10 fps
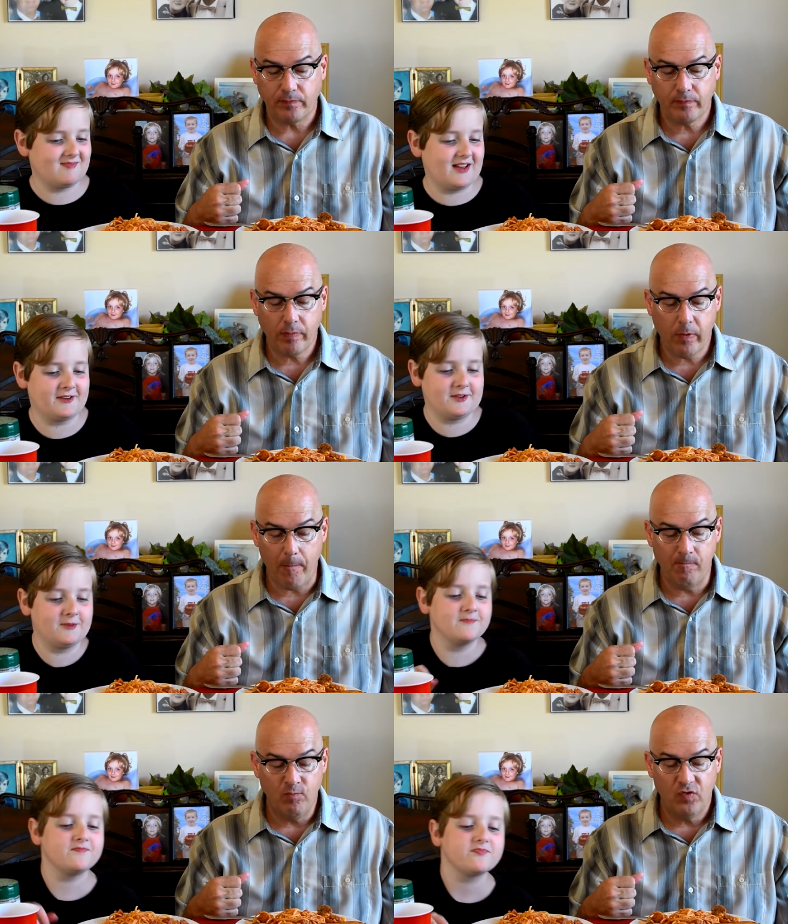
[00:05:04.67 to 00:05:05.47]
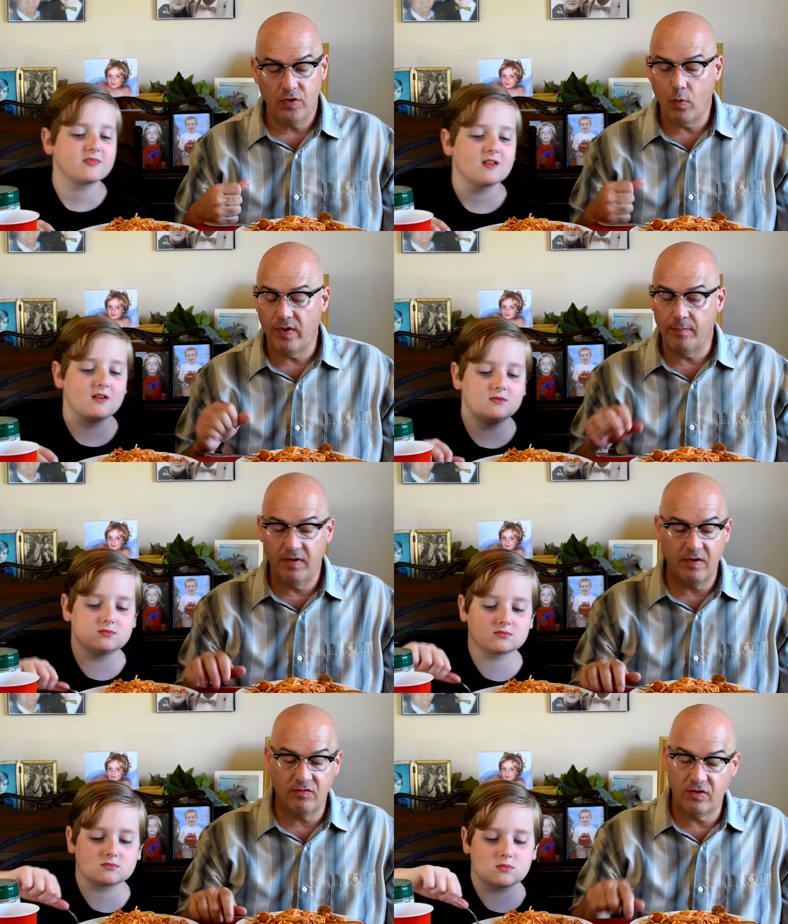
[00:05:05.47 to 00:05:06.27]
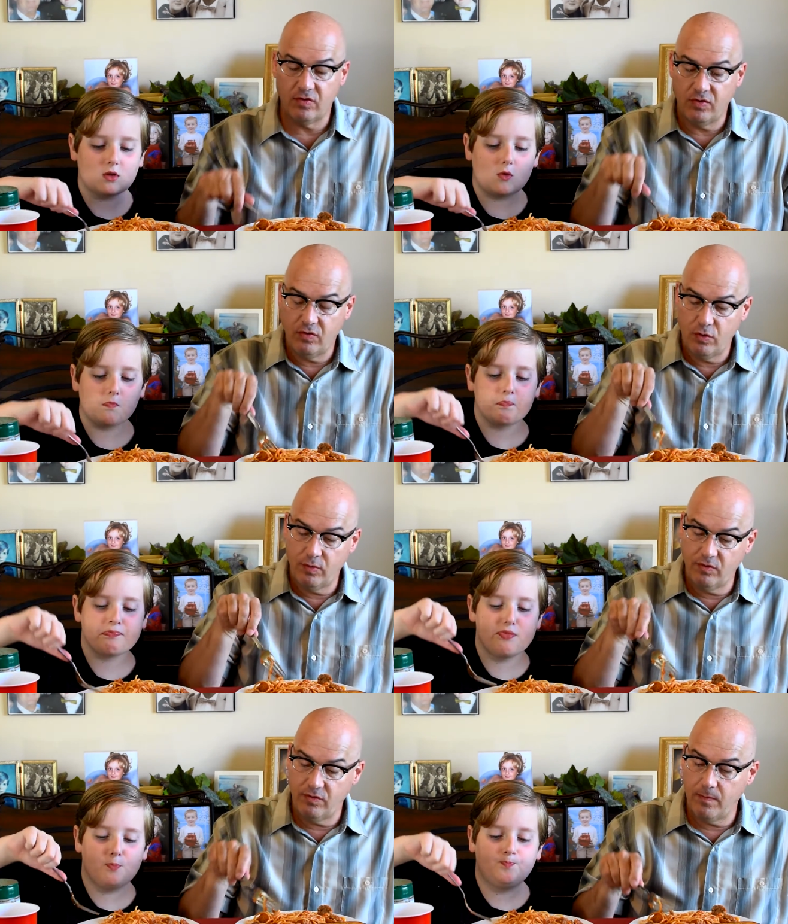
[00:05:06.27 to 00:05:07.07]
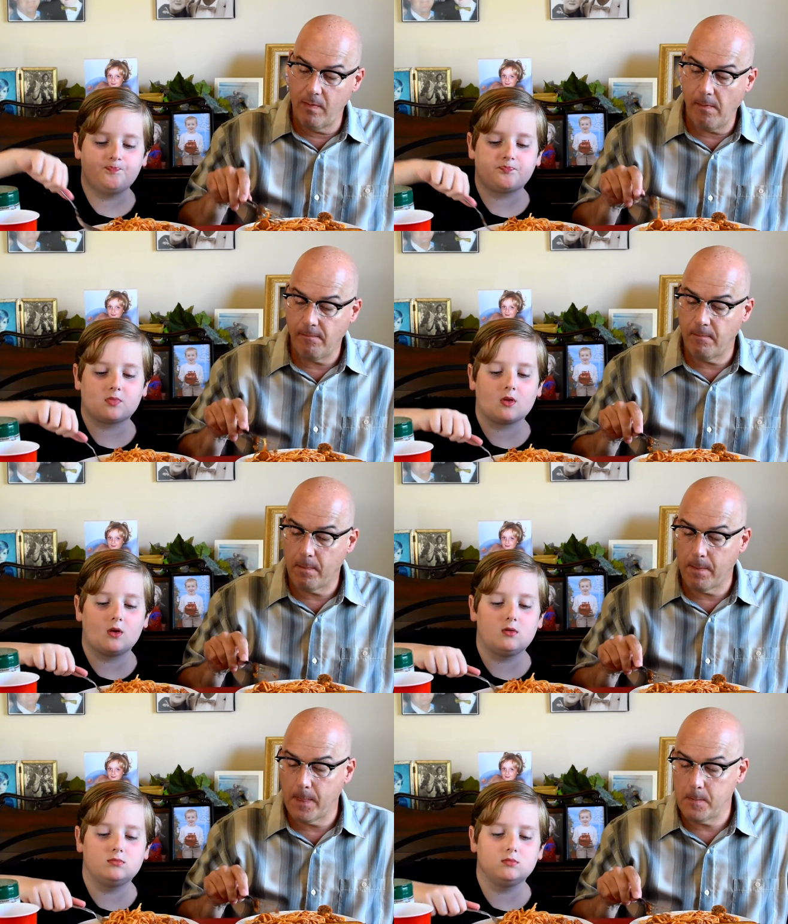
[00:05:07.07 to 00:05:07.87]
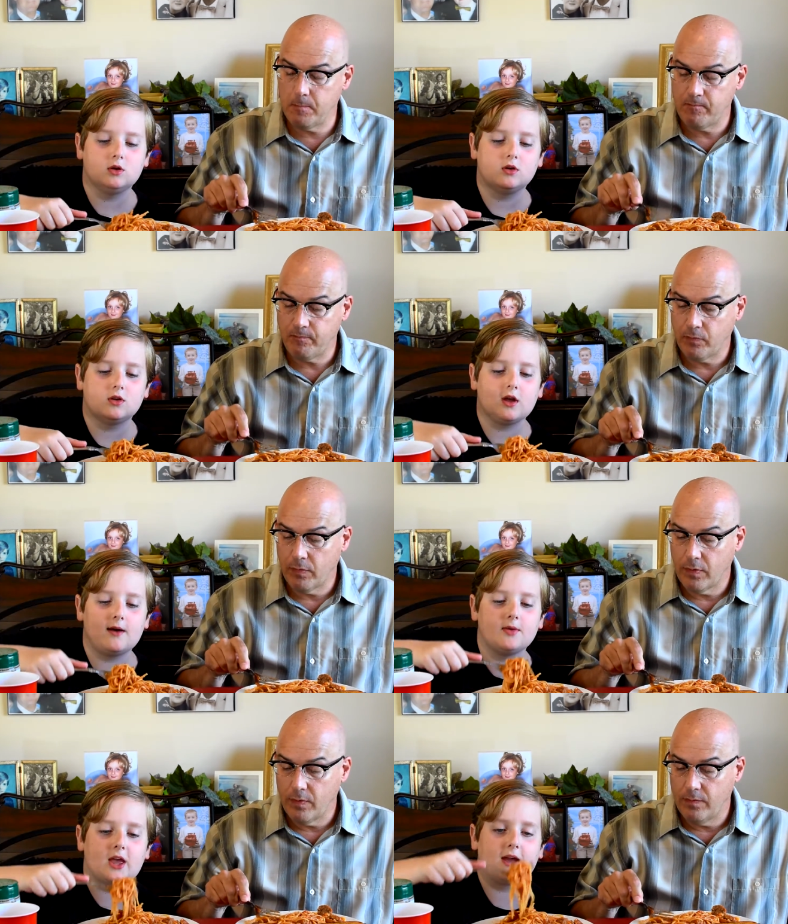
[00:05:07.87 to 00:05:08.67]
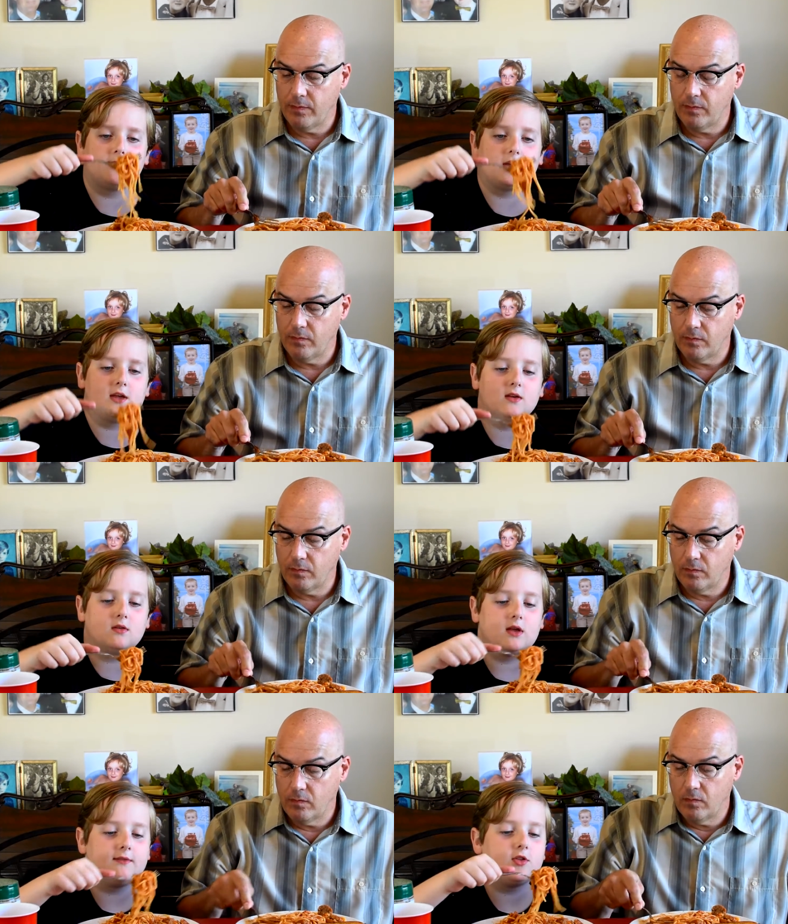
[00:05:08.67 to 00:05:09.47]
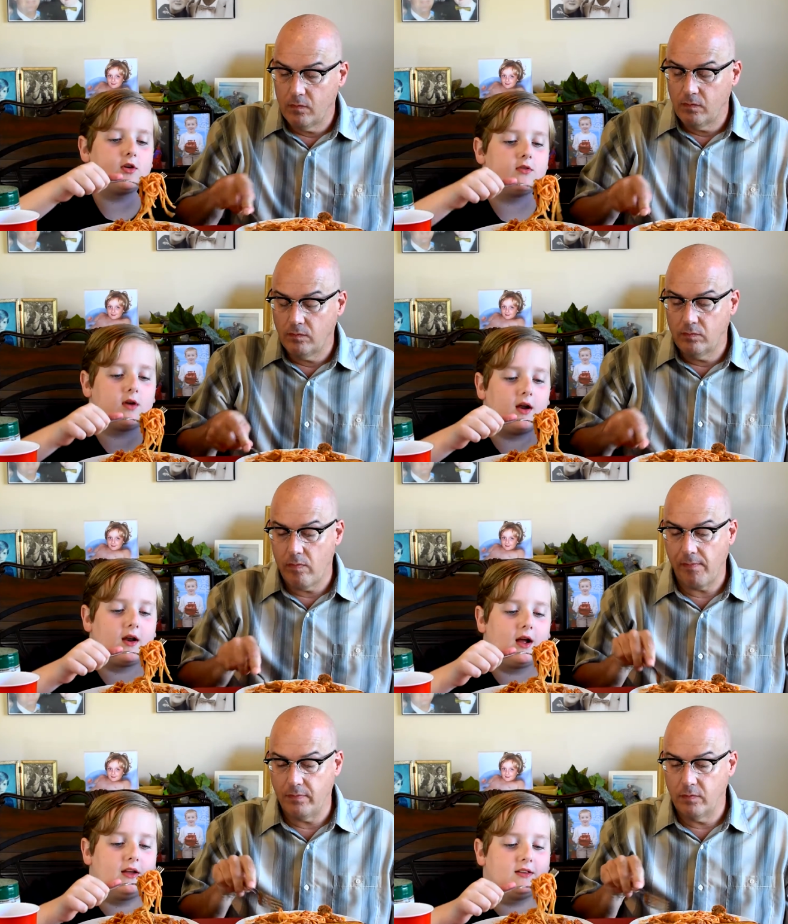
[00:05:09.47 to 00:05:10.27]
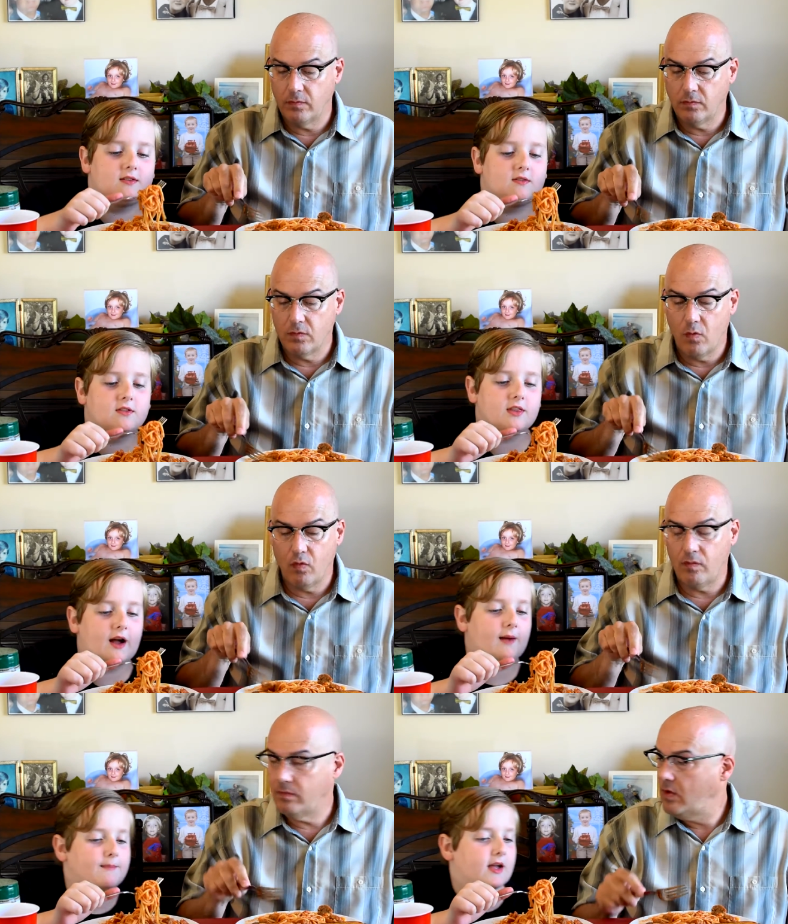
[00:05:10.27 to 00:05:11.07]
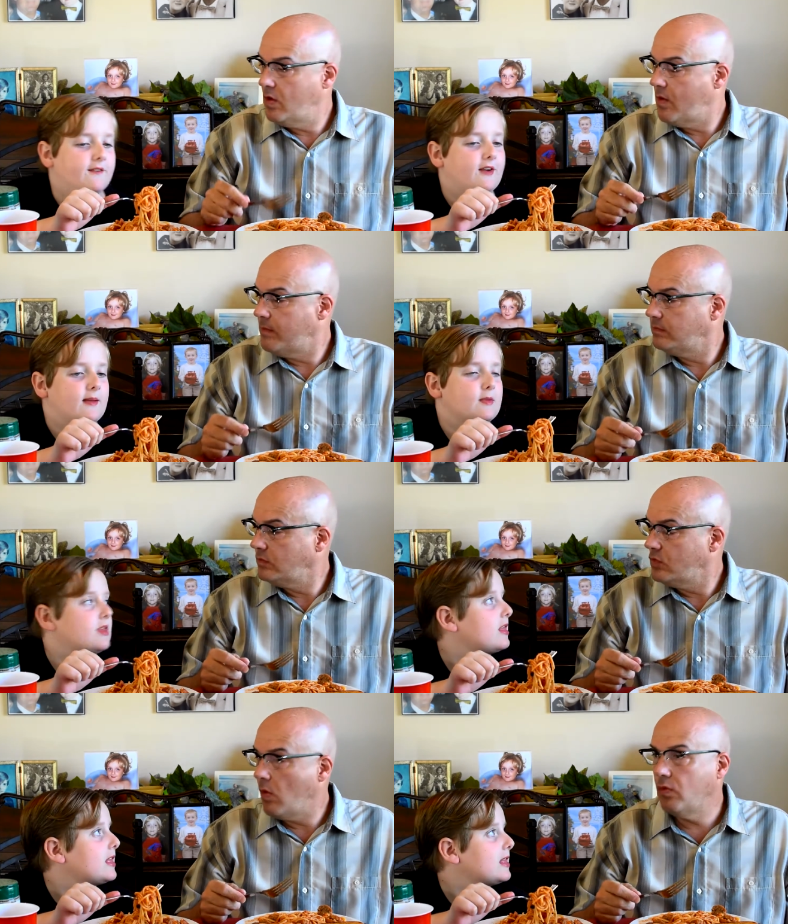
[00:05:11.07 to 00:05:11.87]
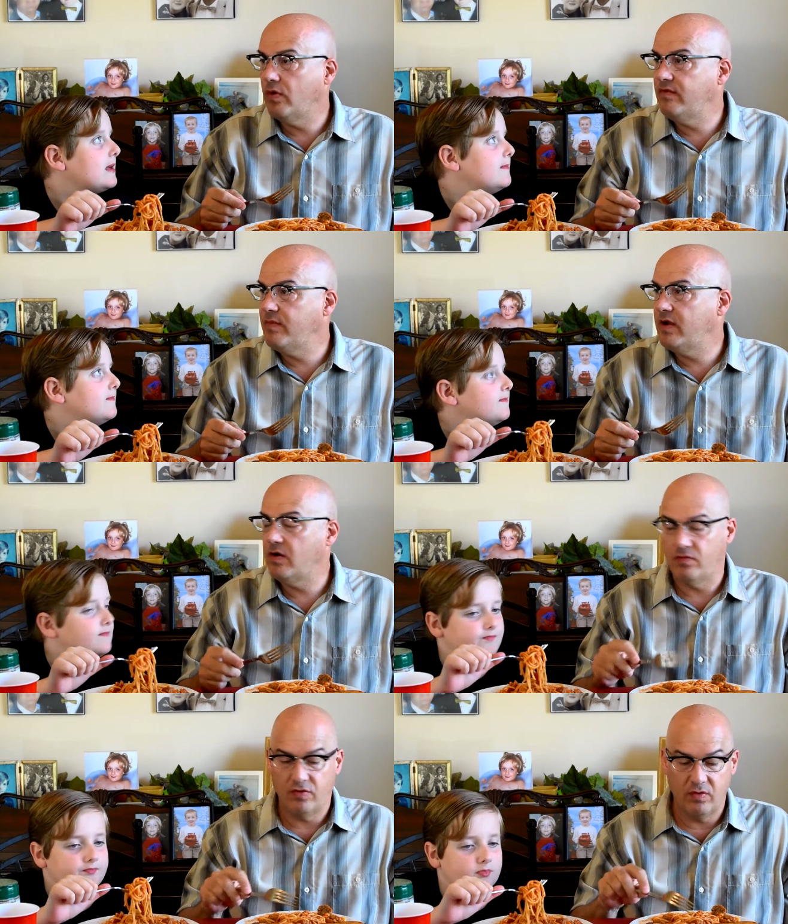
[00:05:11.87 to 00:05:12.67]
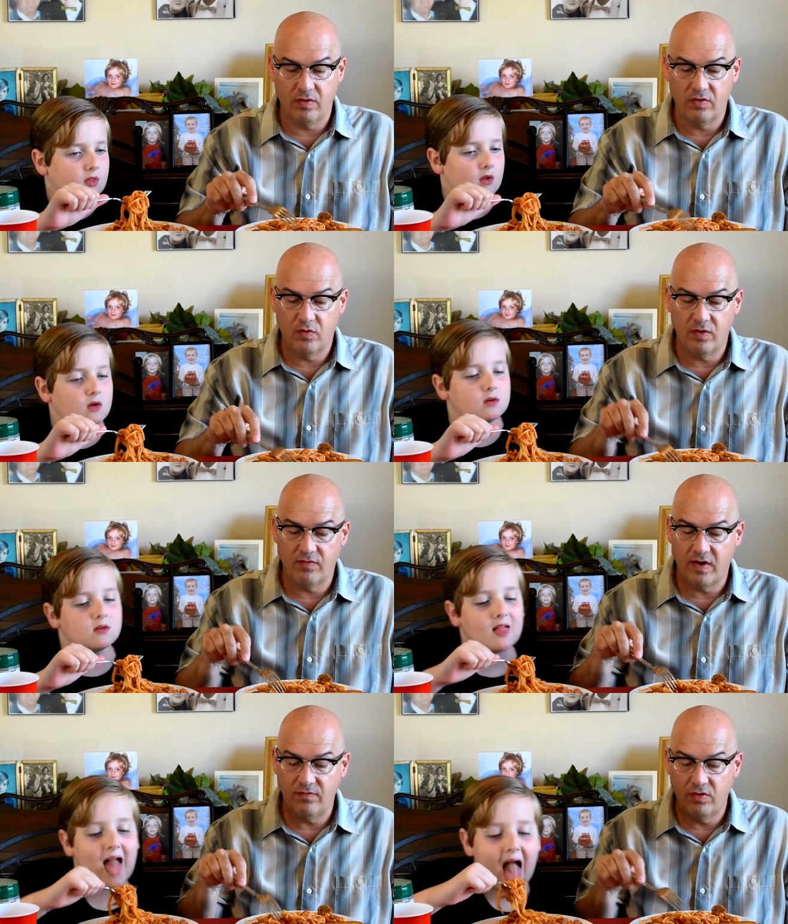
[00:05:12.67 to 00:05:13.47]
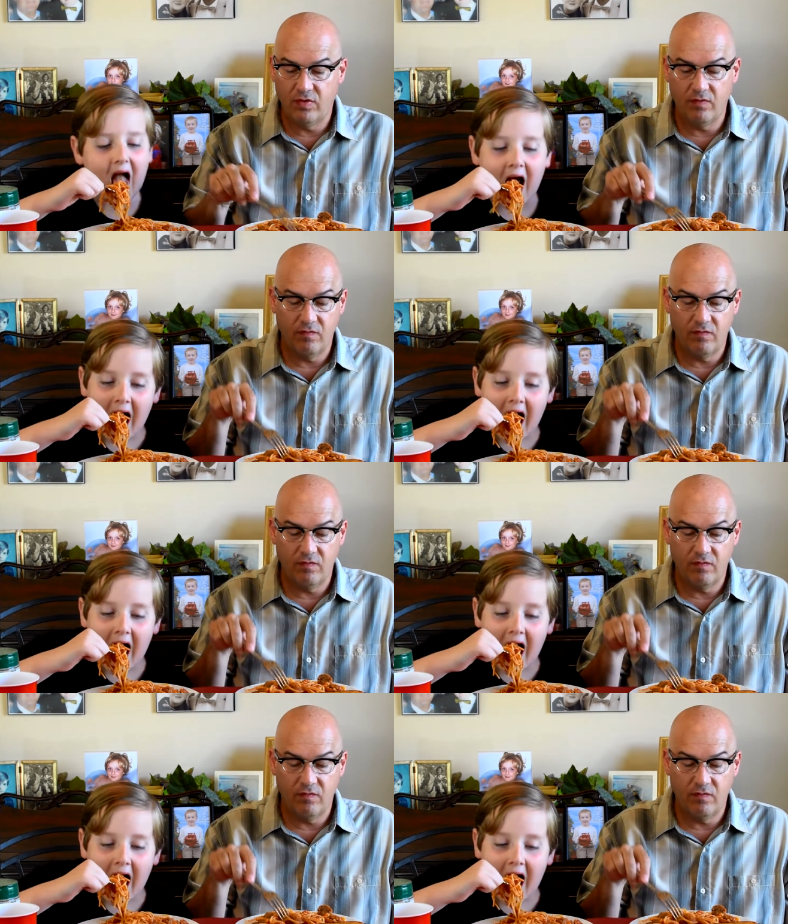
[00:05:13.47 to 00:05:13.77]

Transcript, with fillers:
Speaker 1: I don't know. Do
Speaker 2: you know we can be considered YouTubers?
Speaker 1: Yeah, we can be. Even though we're like not mega famous. We've
Speaker 2: made over 225 YouTube